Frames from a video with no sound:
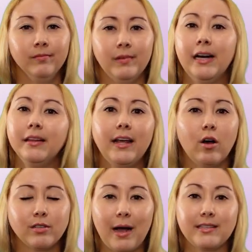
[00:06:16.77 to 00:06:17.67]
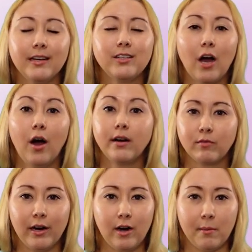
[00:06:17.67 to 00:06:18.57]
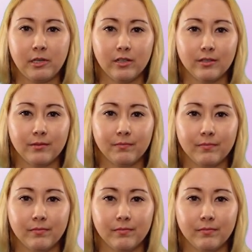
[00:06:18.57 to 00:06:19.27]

Italy also has a ton of great options.